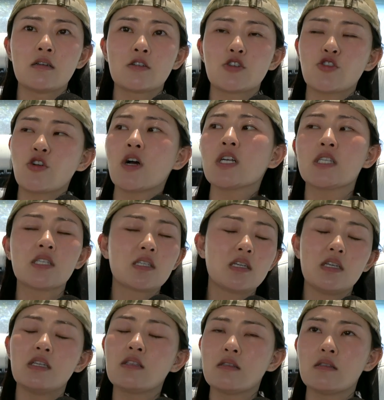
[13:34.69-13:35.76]
trust
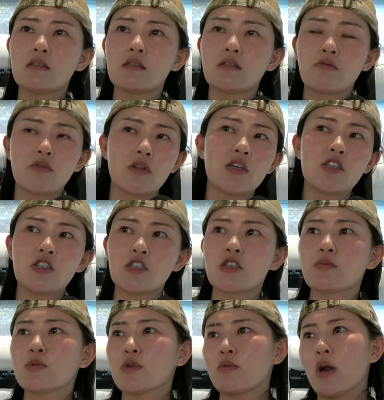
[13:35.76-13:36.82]
in the
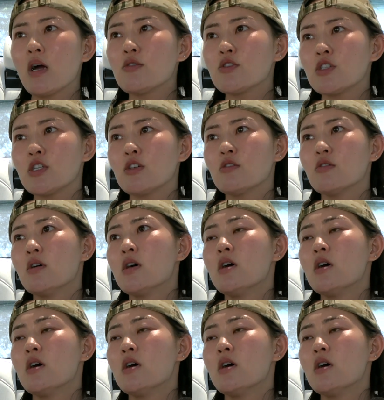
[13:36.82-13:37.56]
relationships around you,